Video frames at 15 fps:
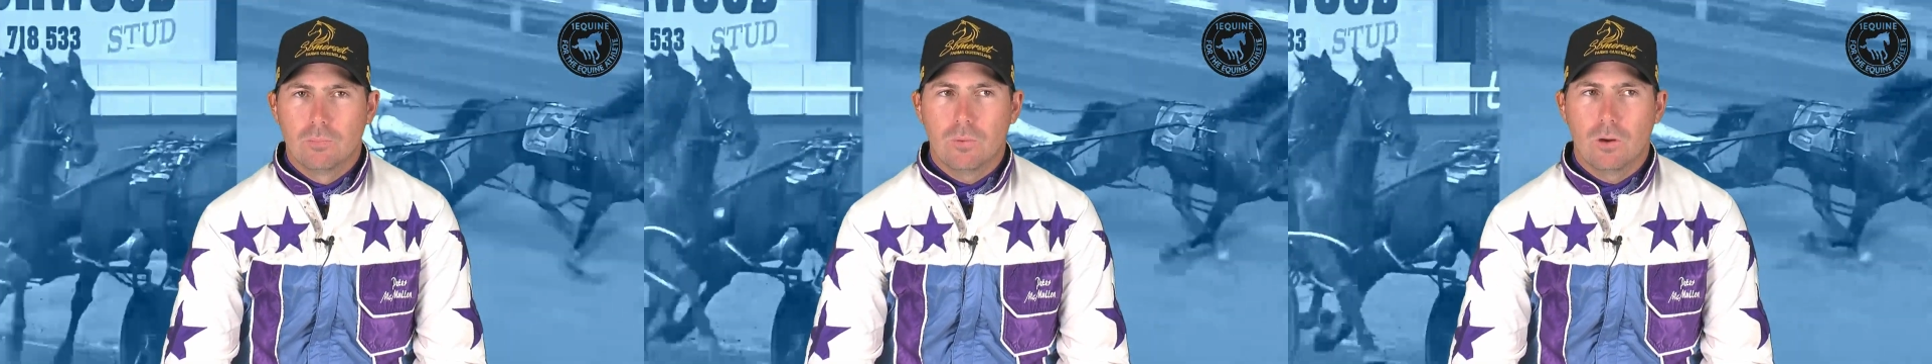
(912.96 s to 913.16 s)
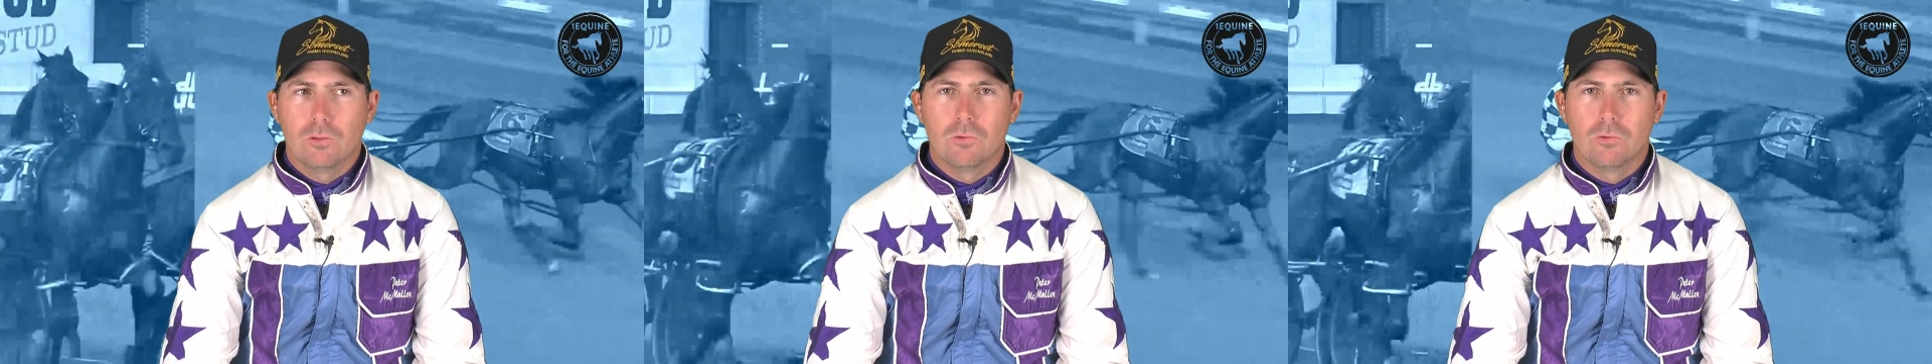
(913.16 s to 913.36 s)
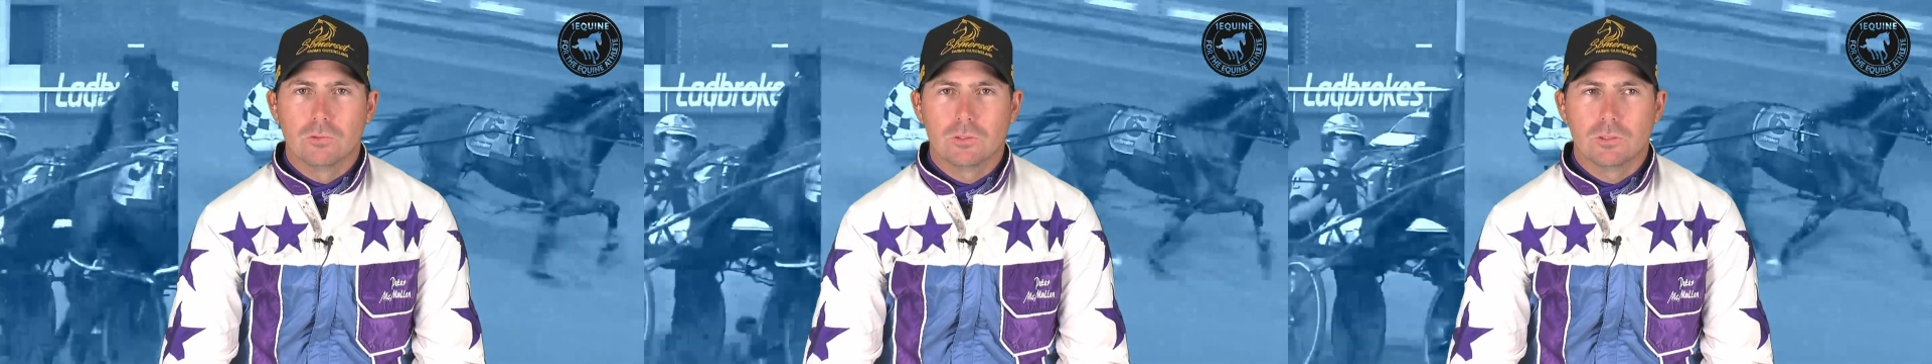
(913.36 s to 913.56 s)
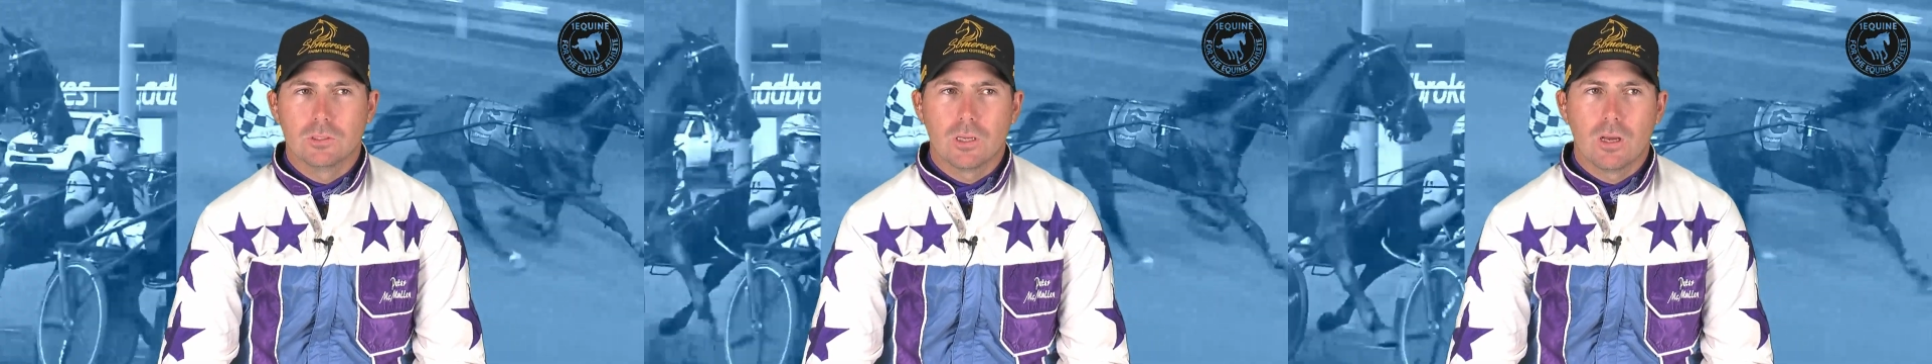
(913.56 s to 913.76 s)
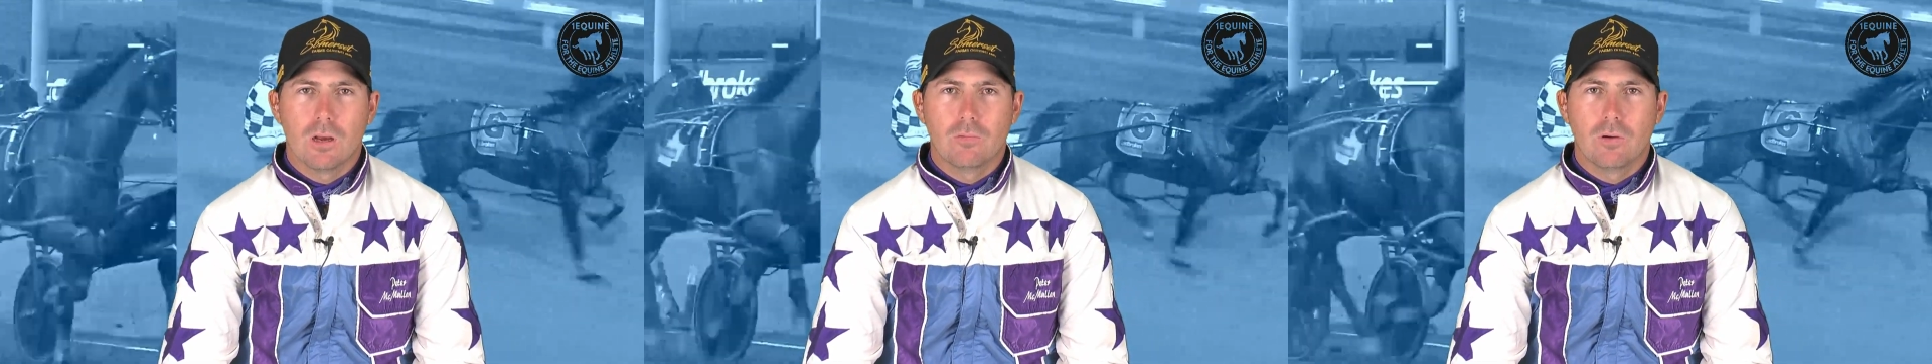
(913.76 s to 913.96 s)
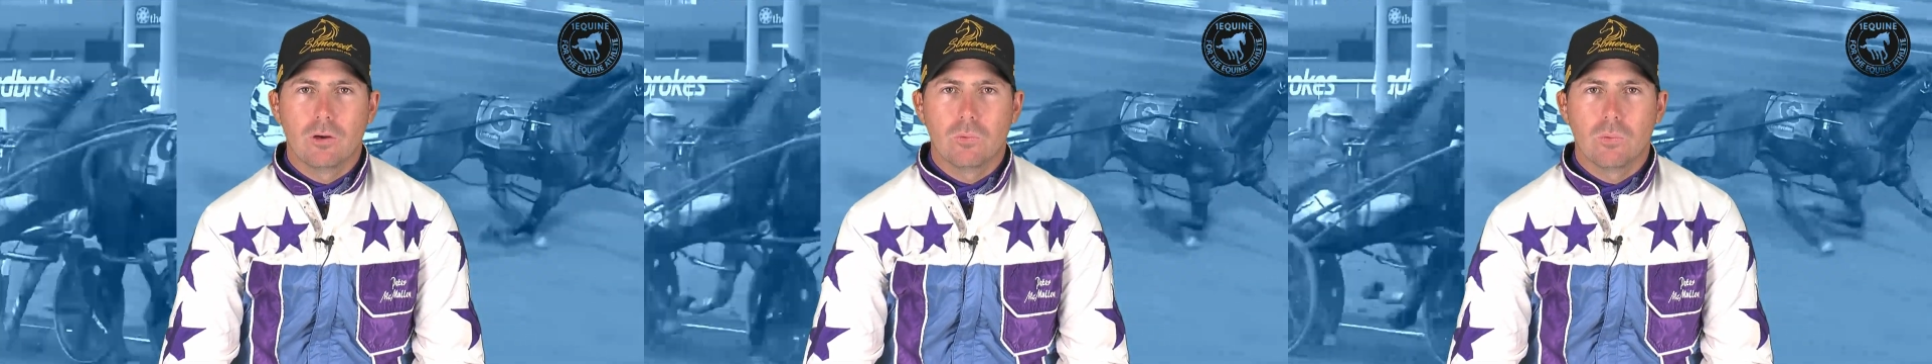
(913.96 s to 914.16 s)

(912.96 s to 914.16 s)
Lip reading: horses are going very